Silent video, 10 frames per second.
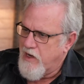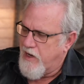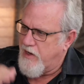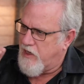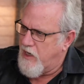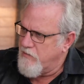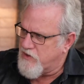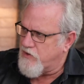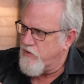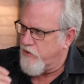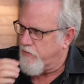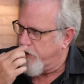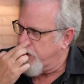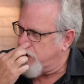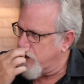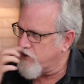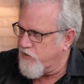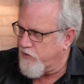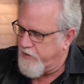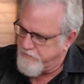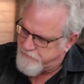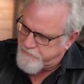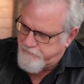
And he comes to Uthman, and he says to Uthman,